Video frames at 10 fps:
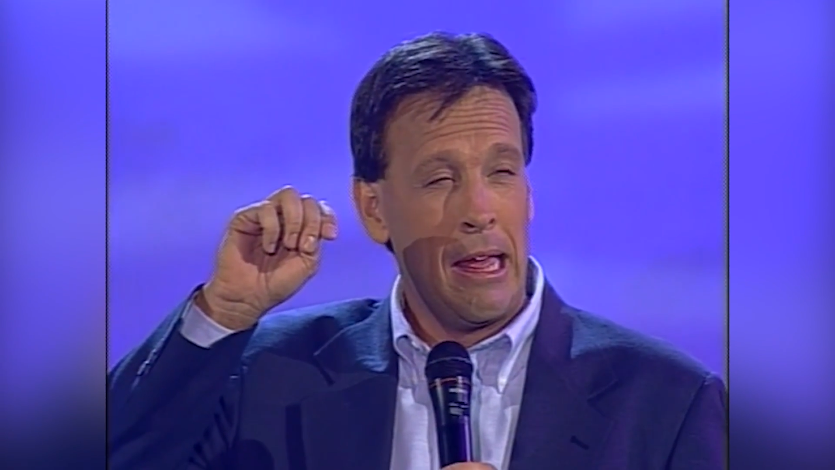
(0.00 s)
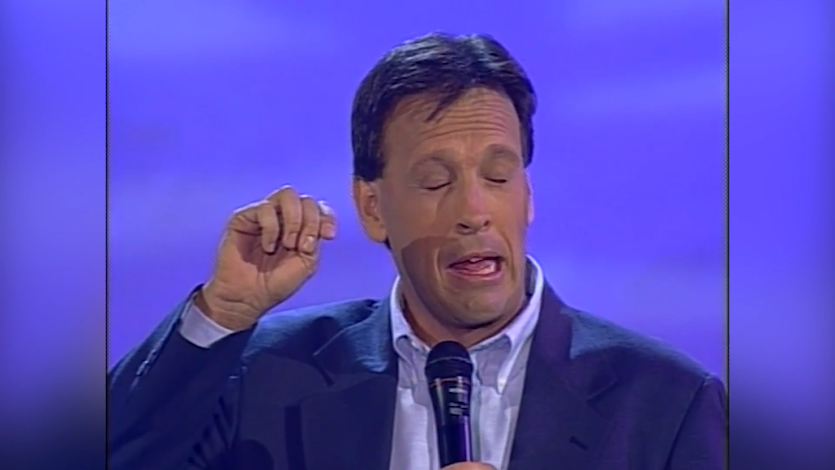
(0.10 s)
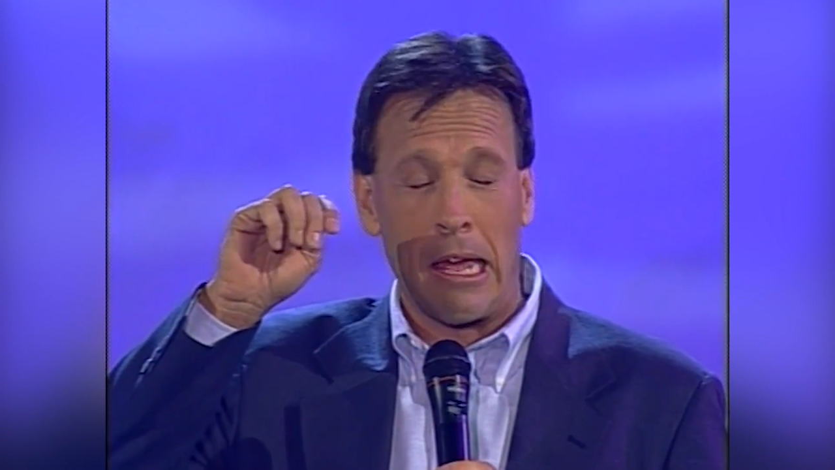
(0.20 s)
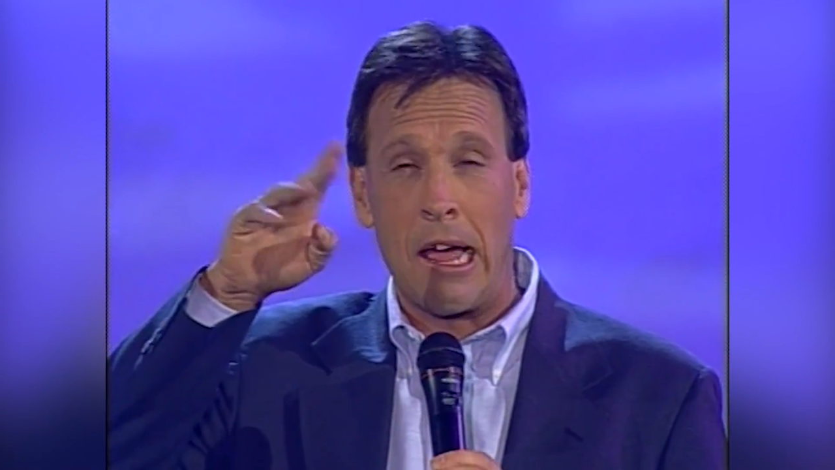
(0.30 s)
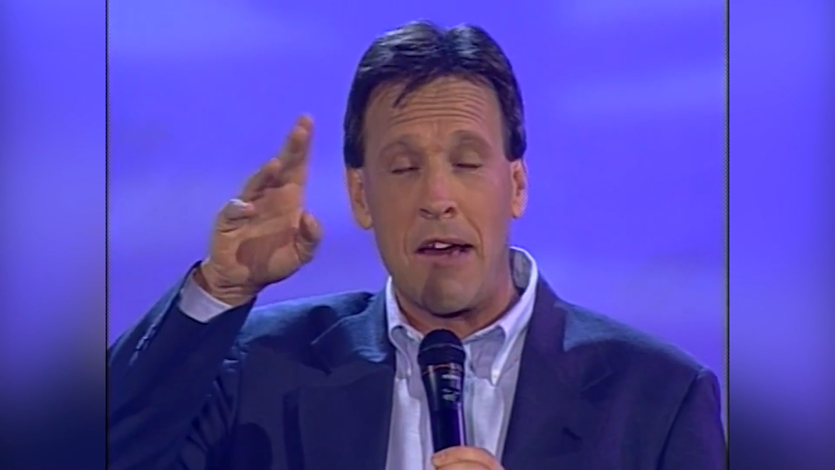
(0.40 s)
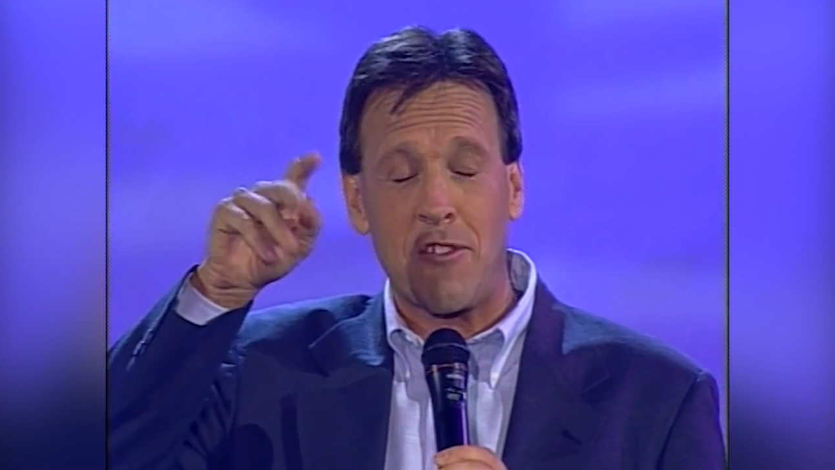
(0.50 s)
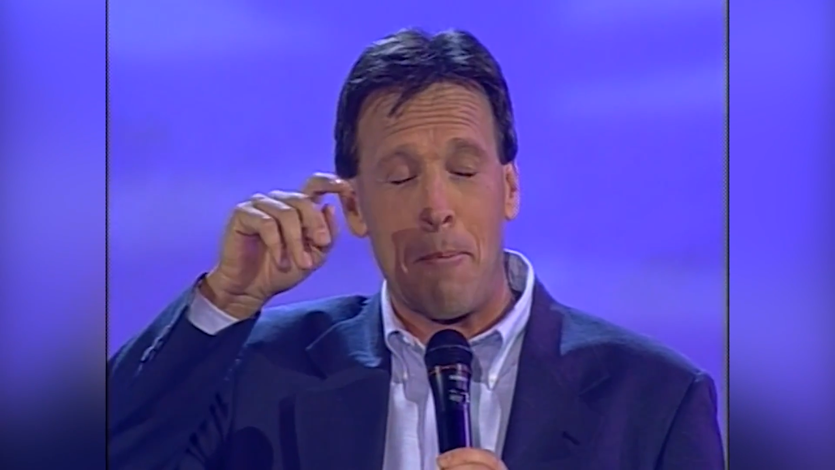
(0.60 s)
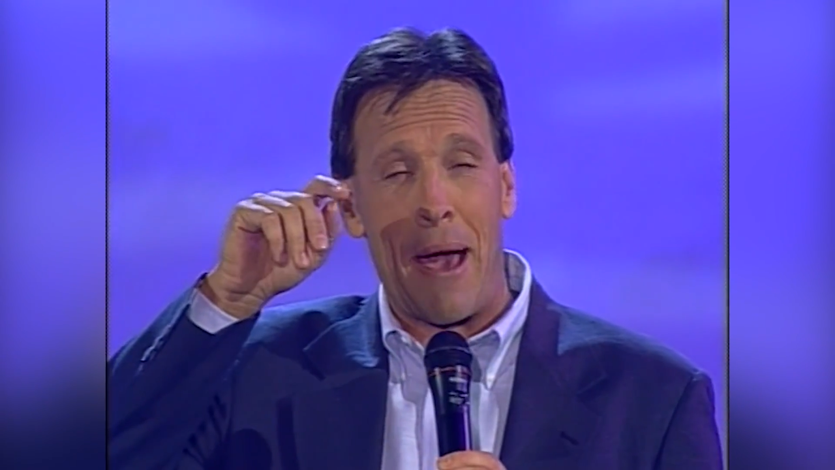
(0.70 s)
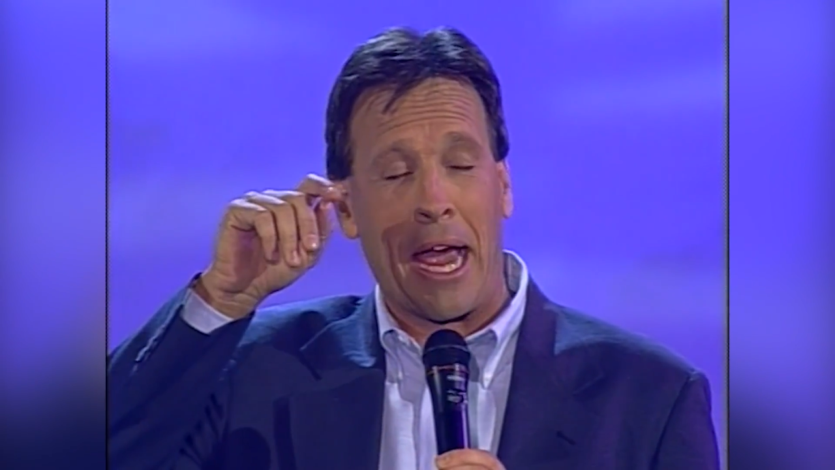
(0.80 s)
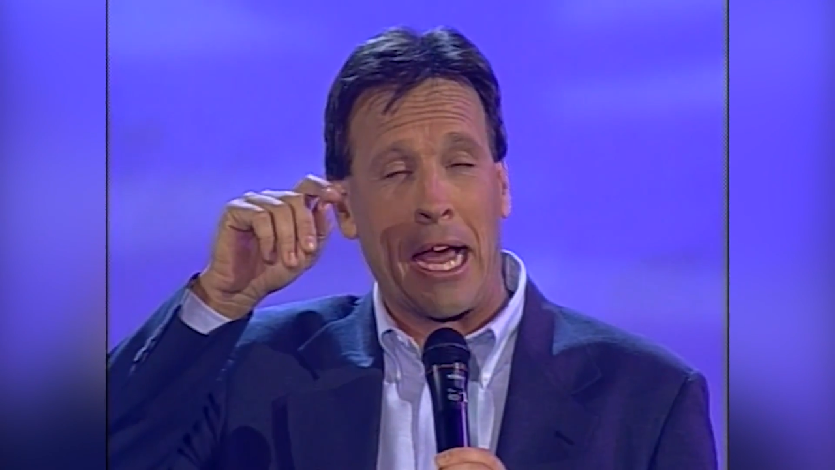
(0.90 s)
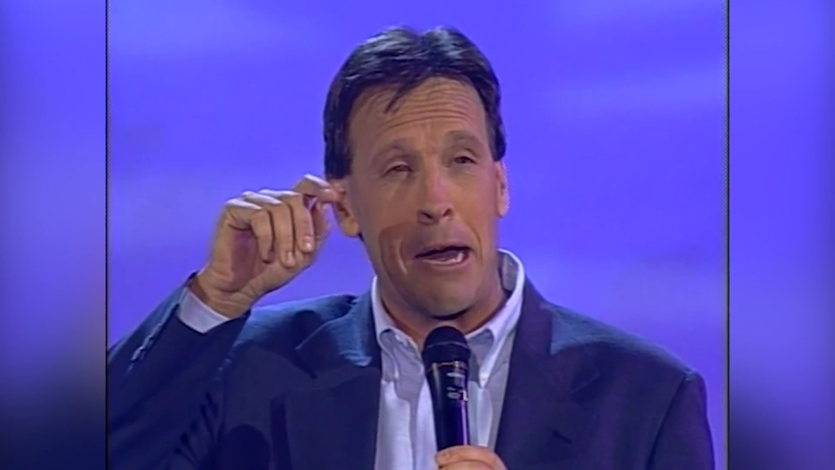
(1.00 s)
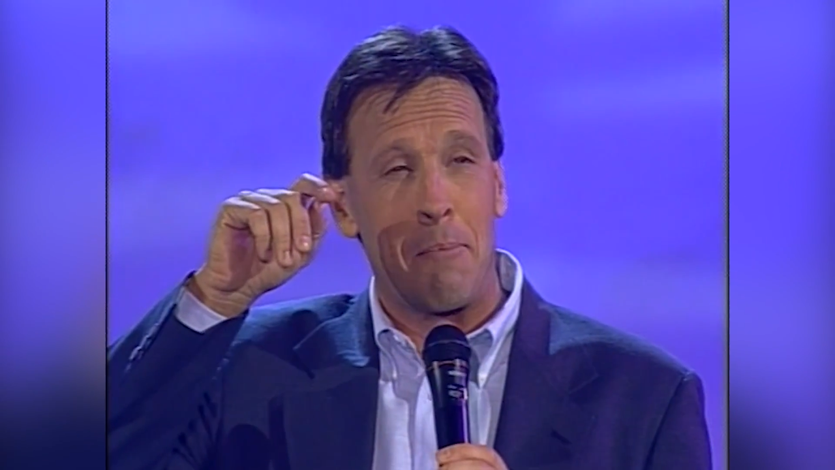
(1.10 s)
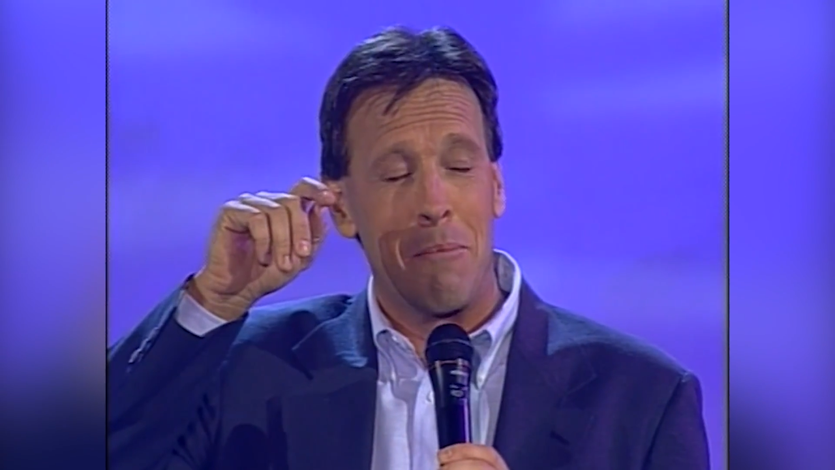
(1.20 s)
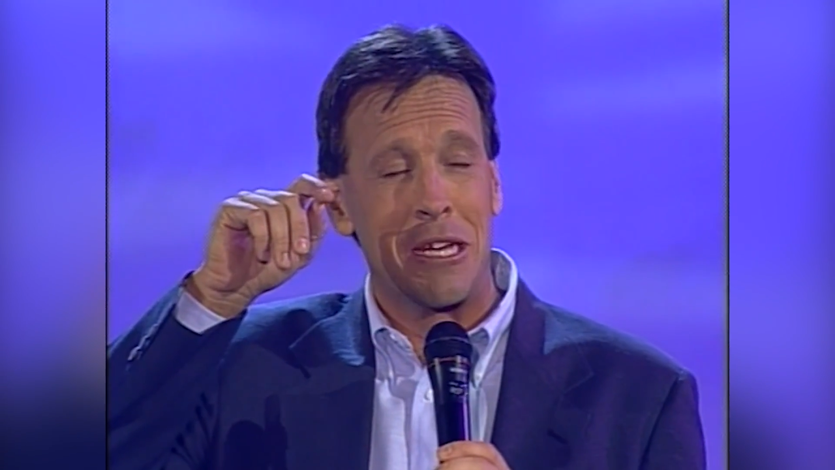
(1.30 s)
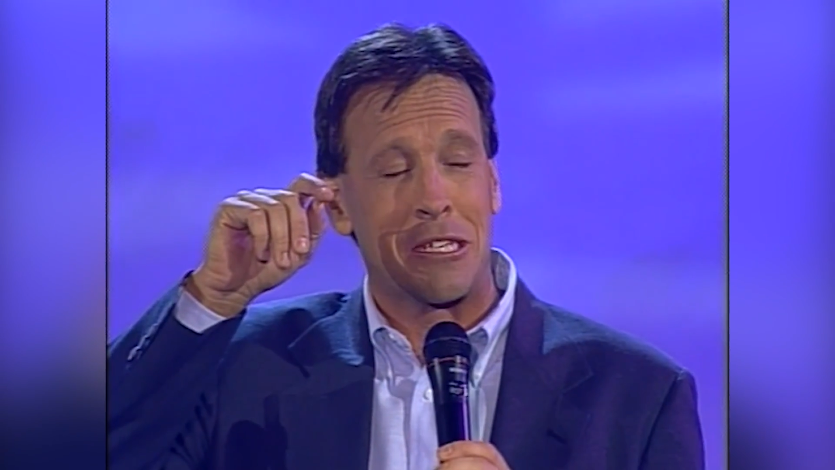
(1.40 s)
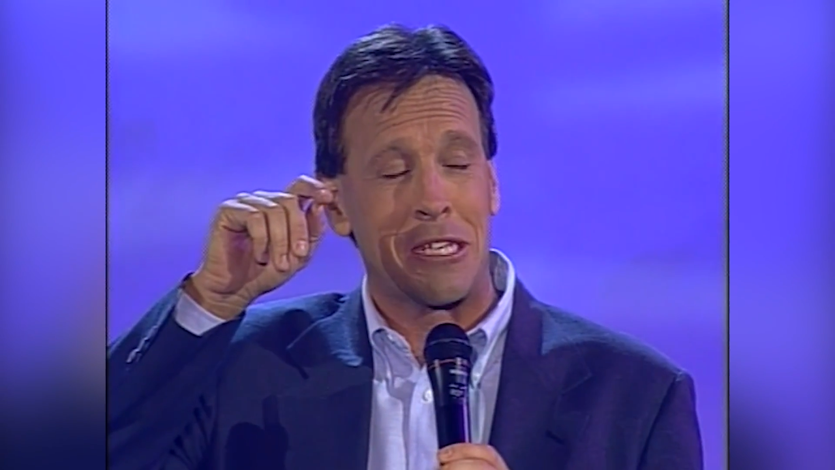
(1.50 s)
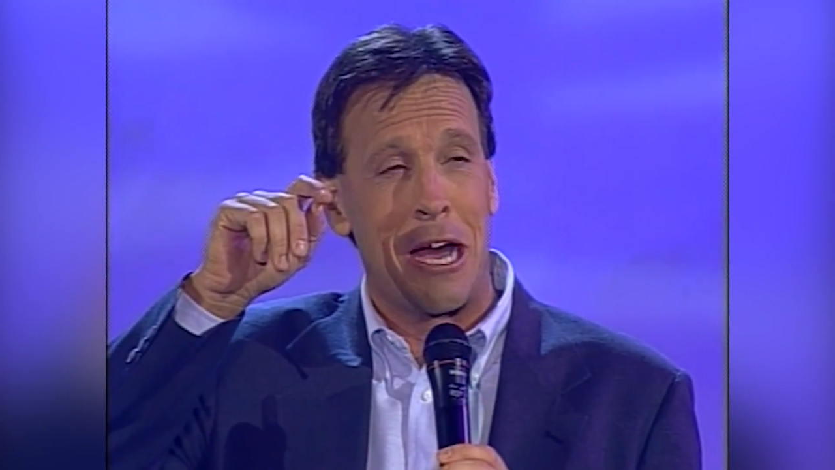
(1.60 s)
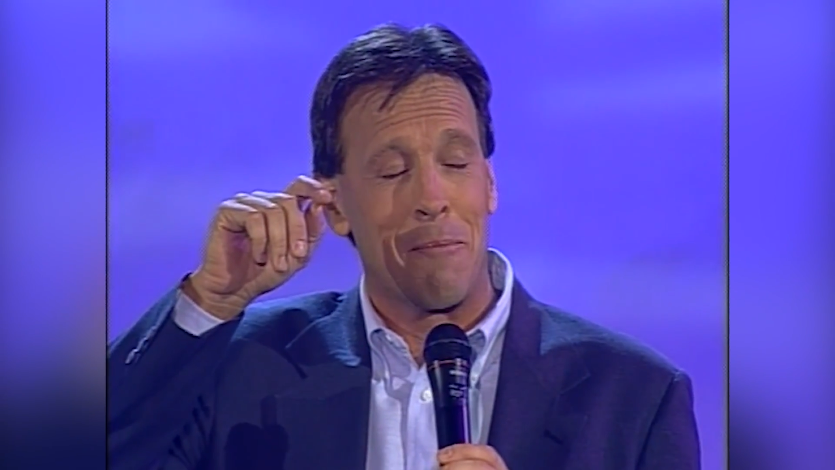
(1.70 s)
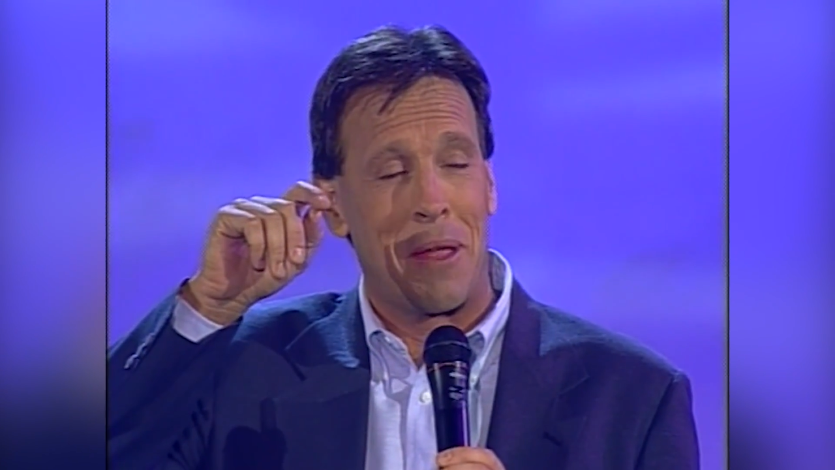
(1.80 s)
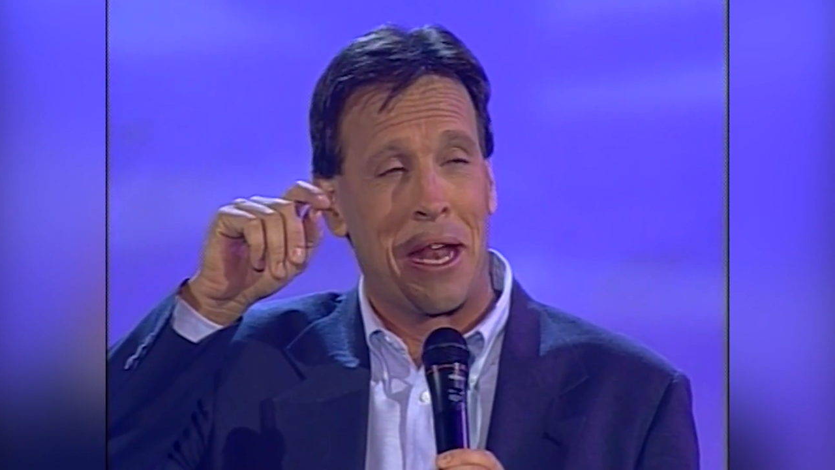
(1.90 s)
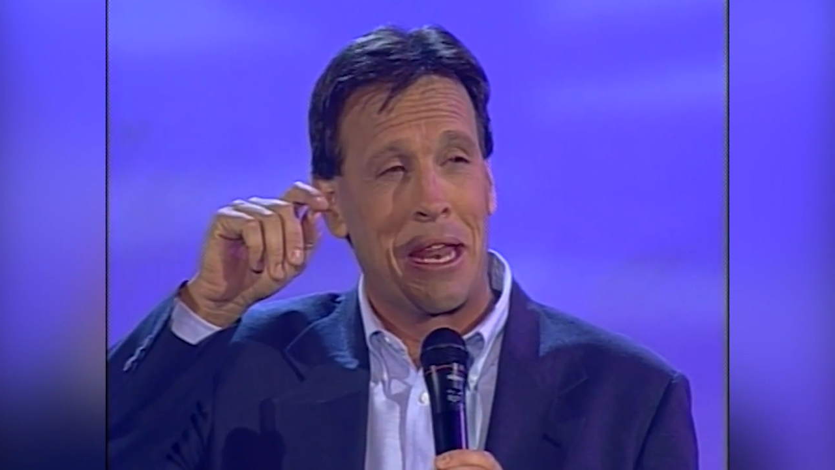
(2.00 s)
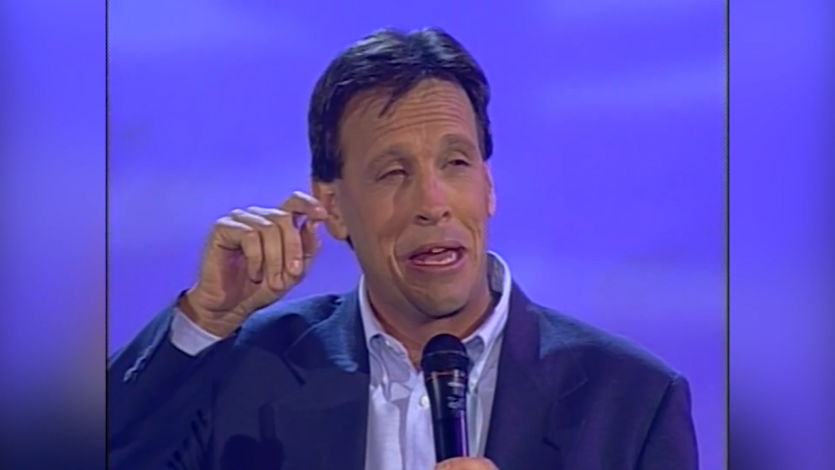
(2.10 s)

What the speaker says: You'll have to back up or miss something.